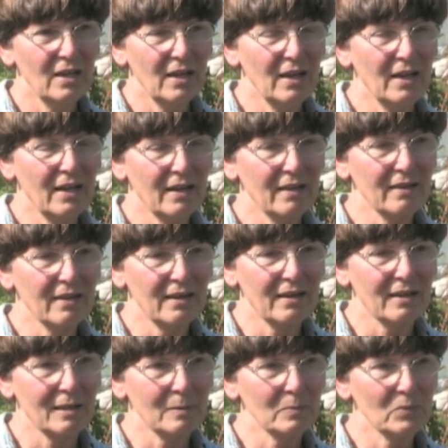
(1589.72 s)
and
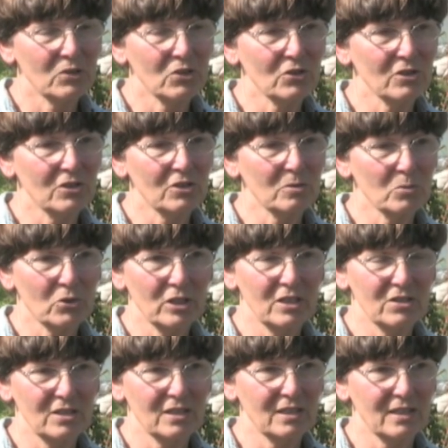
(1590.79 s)
so that they're more
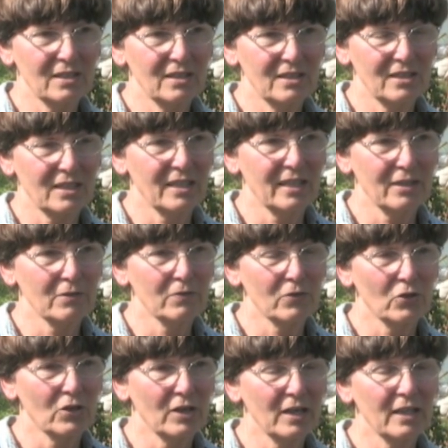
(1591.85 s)
easy to care
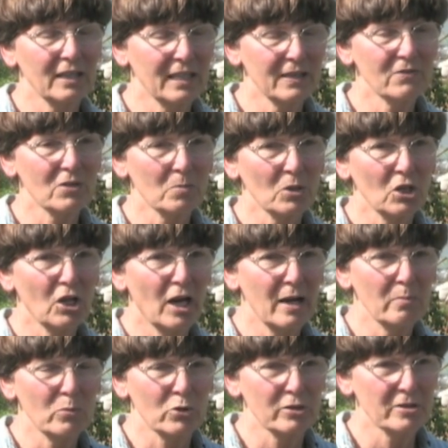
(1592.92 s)
for, and it gives them a
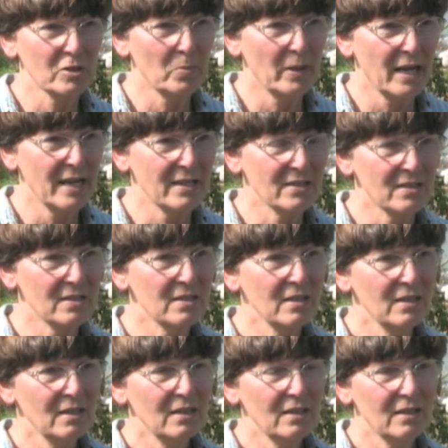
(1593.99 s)
lot more space
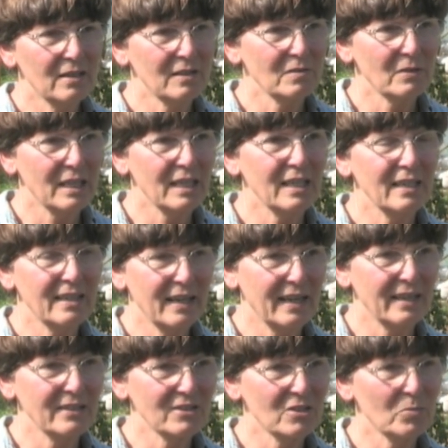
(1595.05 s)
on rainy
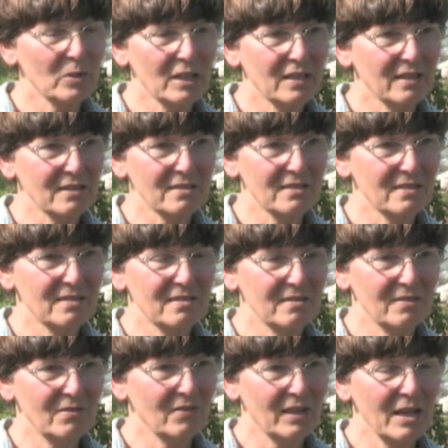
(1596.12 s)
days, because
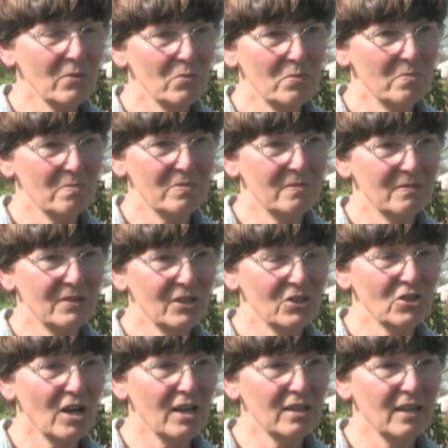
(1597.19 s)
they're
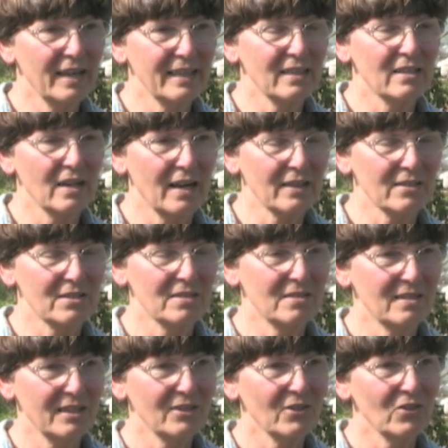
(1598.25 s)
not like ducks.
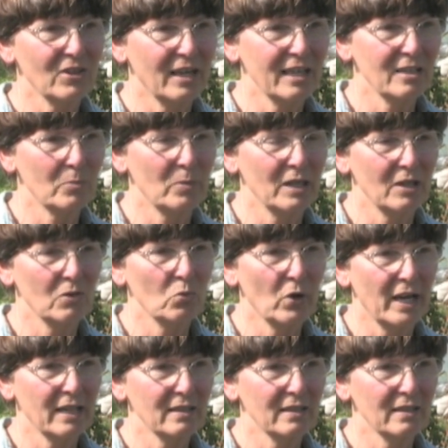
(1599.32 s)
They don't like being wet.